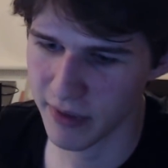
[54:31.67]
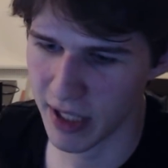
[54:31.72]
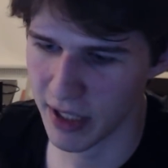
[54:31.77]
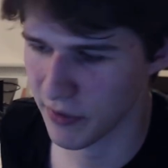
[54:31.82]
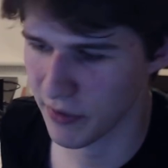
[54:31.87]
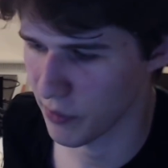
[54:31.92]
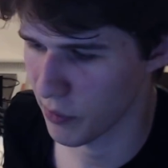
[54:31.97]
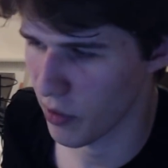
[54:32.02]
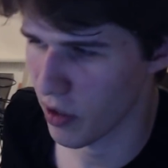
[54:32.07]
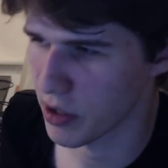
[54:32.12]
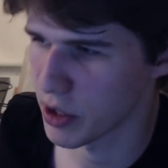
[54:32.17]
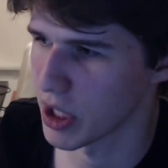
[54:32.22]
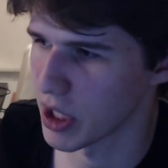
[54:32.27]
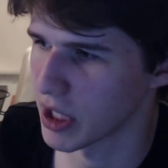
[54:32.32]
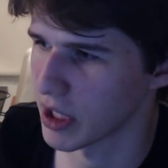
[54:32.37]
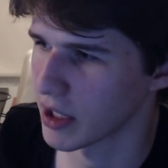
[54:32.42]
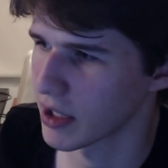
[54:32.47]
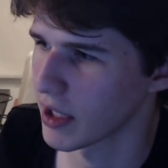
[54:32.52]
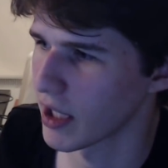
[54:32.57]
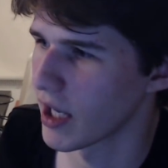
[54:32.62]
Thanks for
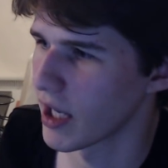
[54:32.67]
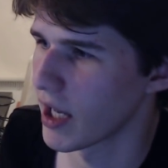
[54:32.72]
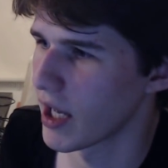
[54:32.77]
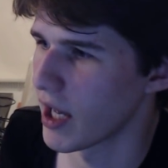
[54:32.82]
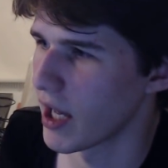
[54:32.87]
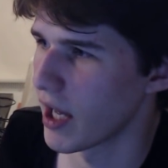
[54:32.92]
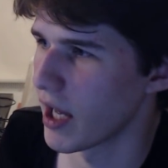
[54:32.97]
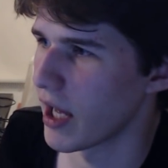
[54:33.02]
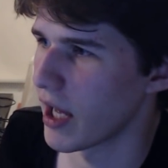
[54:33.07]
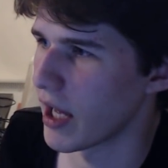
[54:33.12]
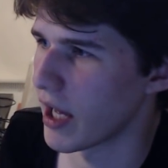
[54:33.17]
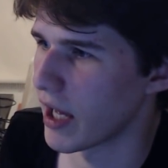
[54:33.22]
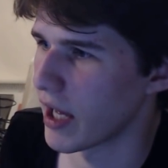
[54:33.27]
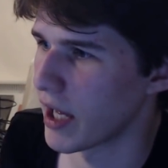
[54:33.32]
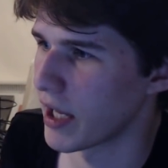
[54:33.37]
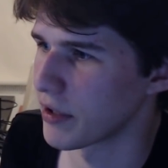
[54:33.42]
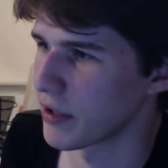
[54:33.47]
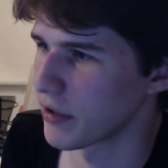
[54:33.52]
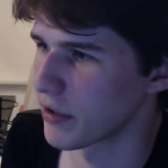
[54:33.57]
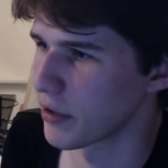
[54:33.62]
watching,
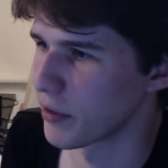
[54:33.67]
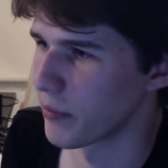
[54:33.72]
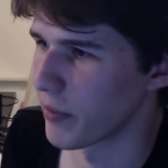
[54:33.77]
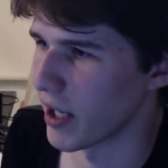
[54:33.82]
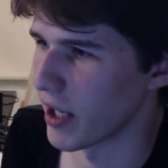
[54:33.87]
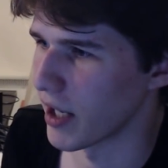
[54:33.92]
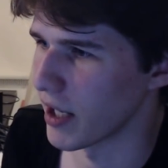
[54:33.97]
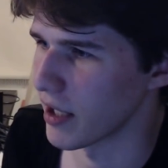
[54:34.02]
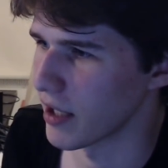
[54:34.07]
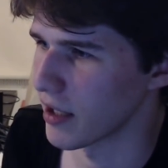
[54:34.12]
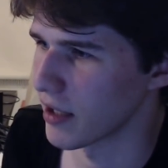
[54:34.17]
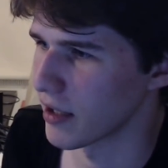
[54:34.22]
and goodbye.